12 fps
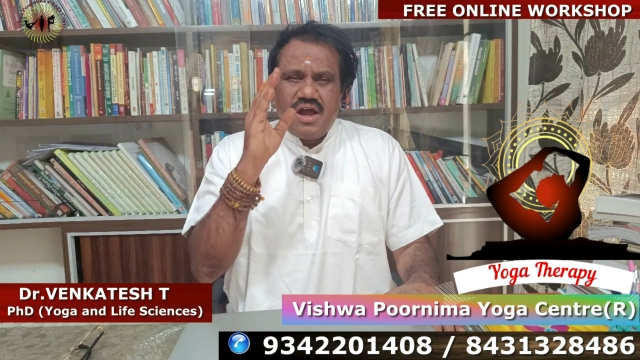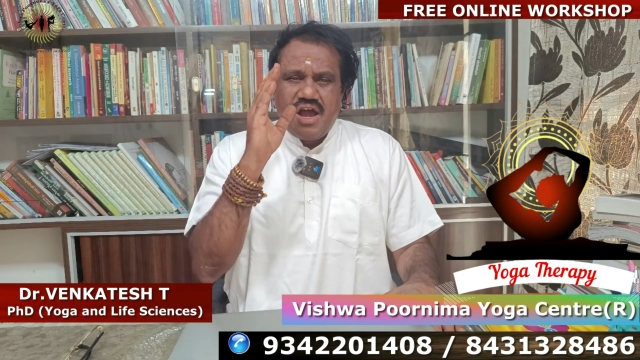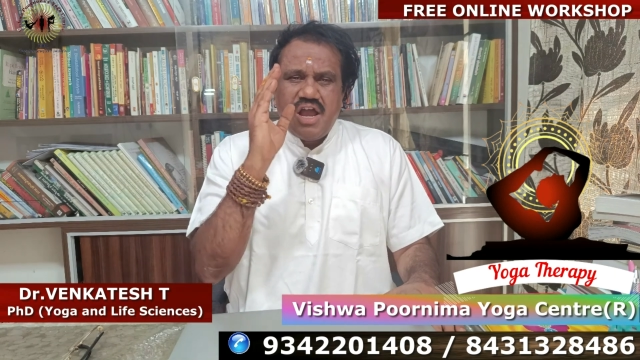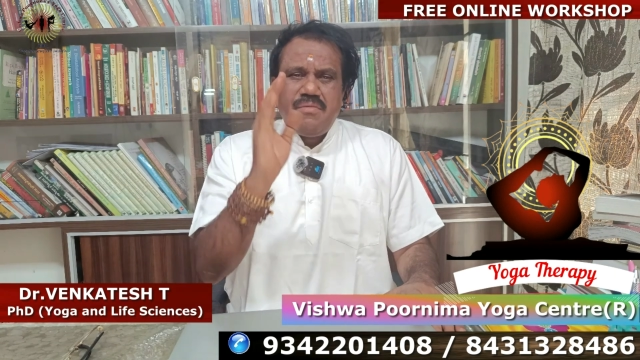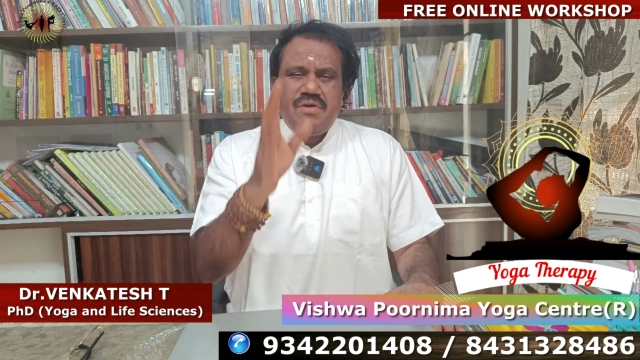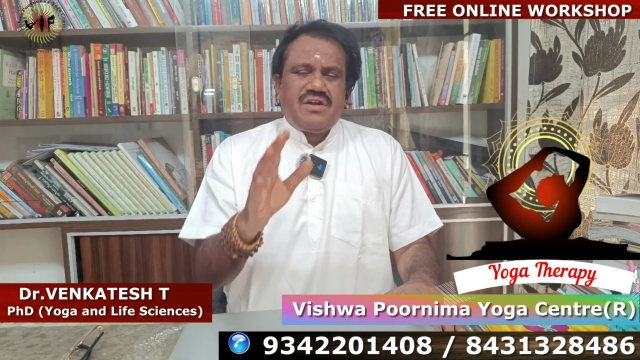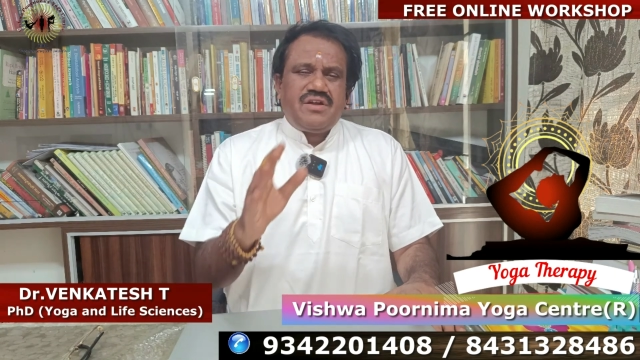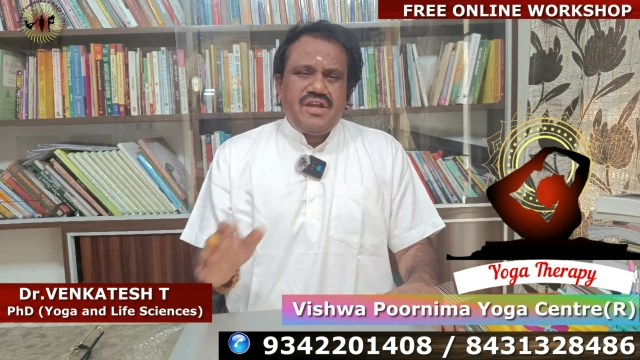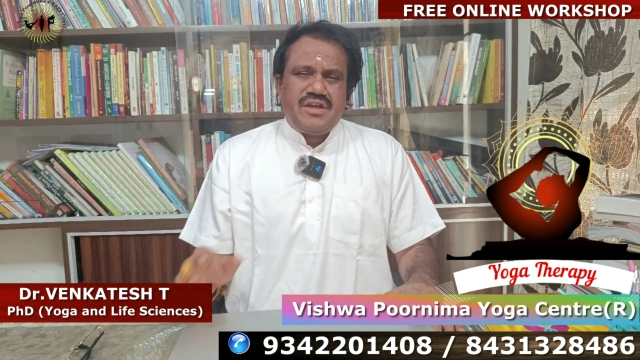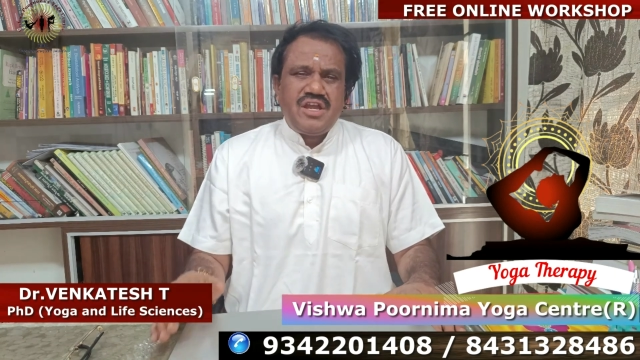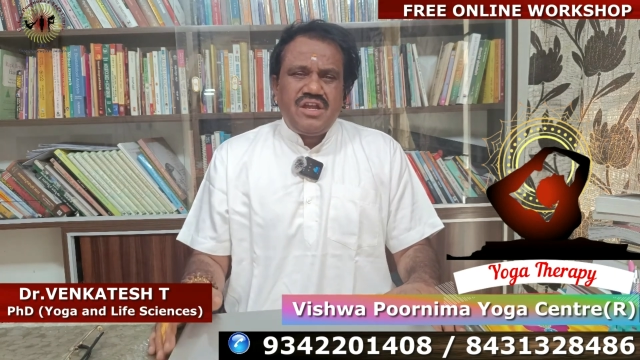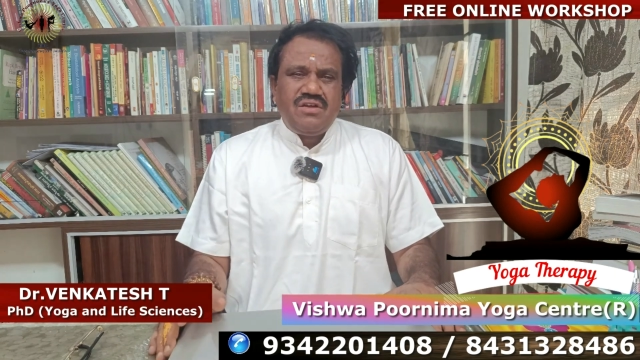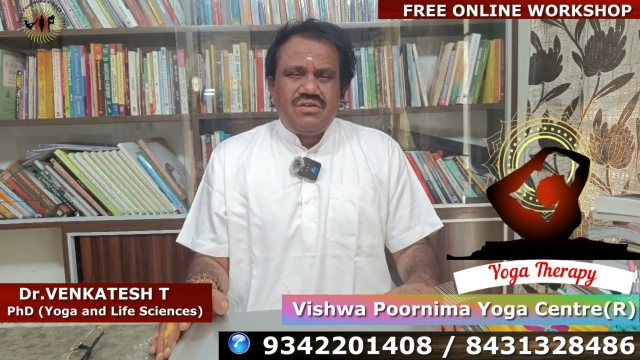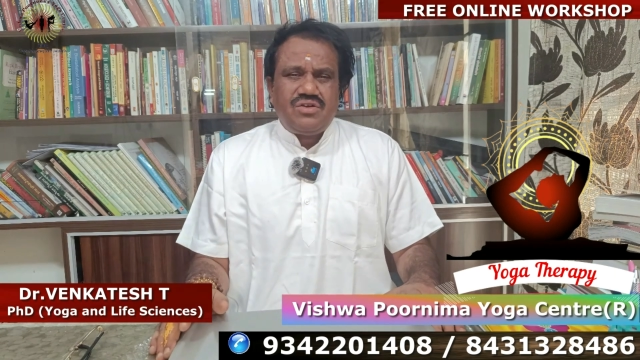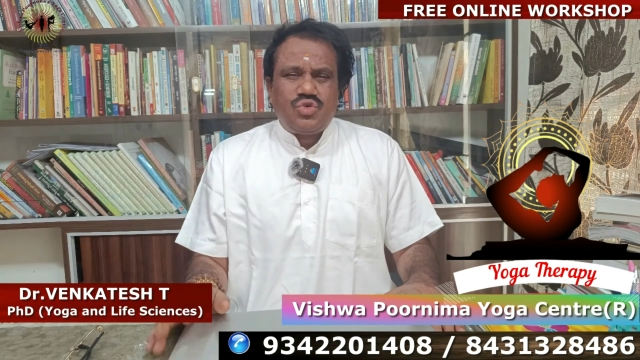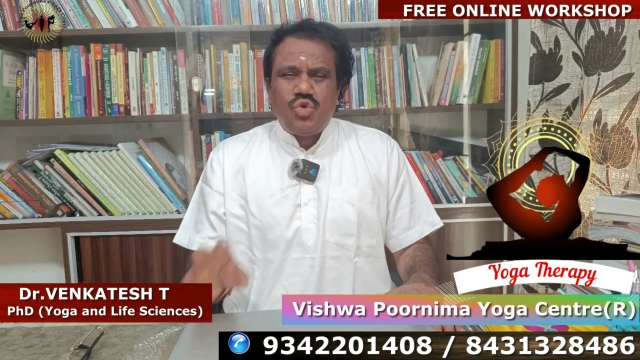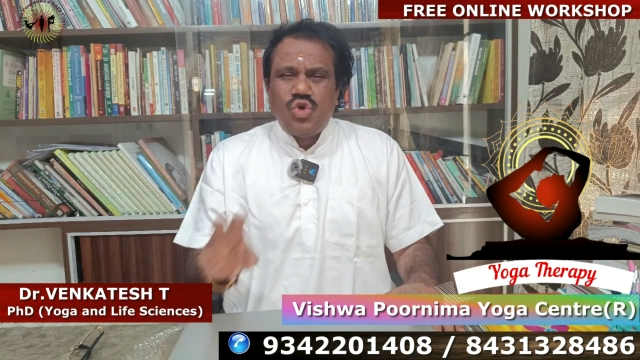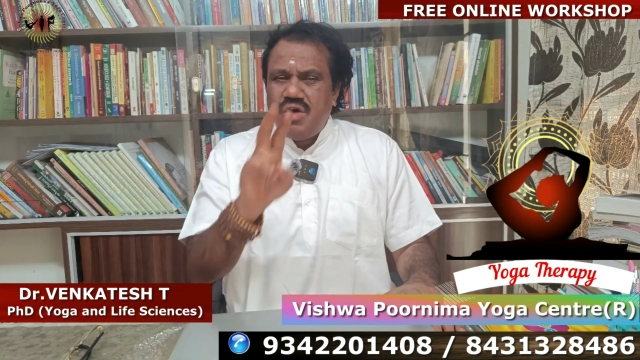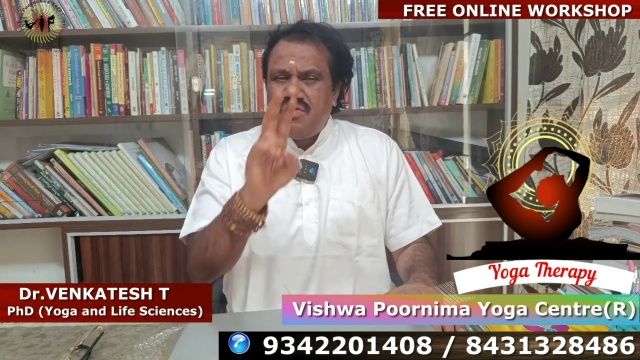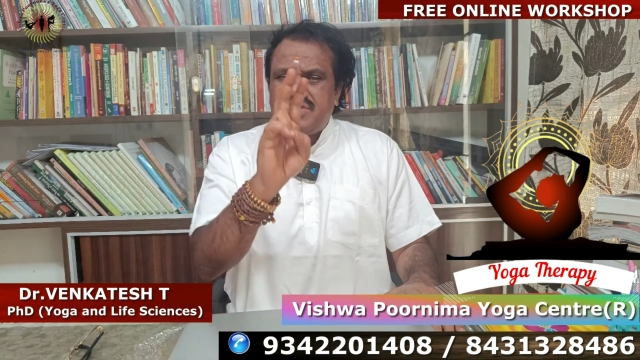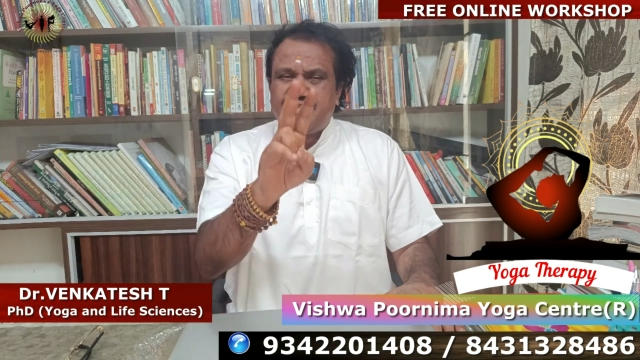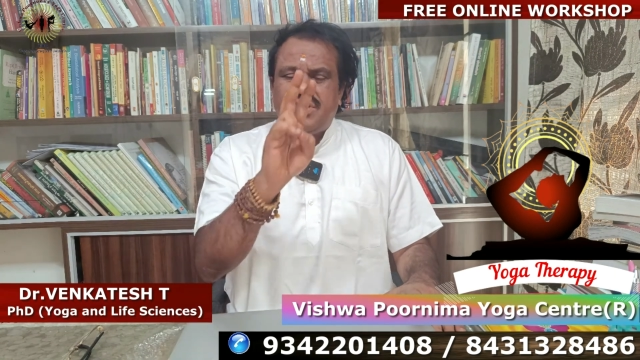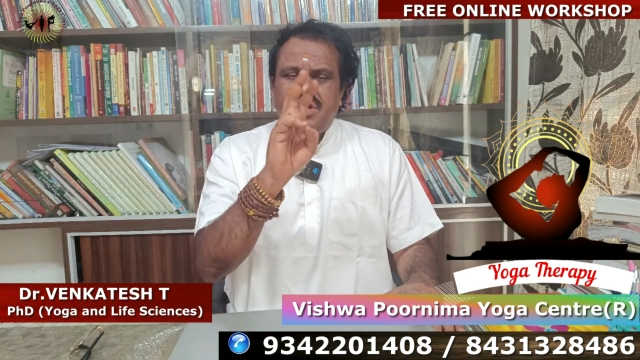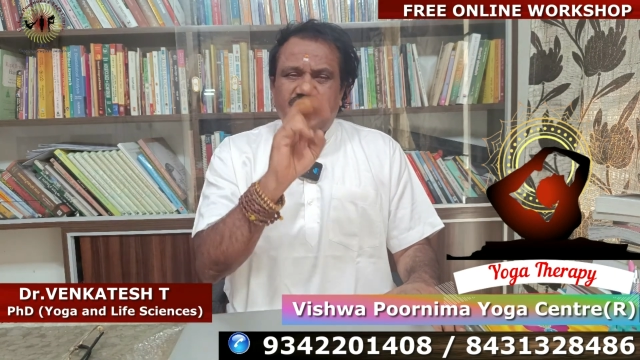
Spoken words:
I am taking 2 hours